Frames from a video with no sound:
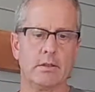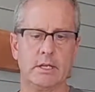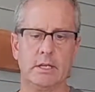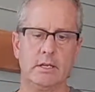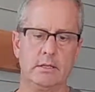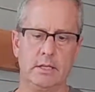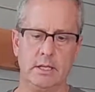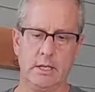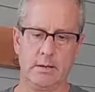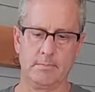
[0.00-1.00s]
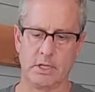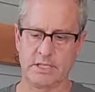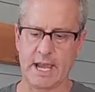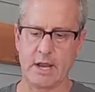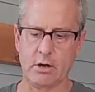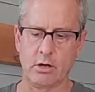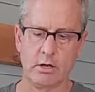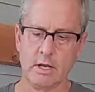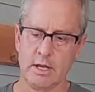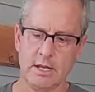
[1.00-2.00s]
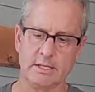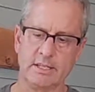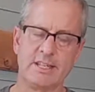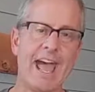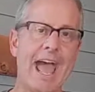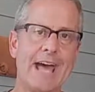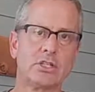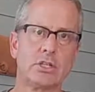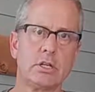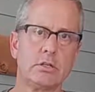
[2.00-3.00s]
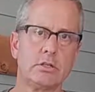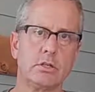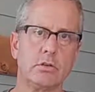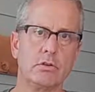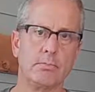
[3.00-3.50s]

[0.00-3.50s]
the container is attached to the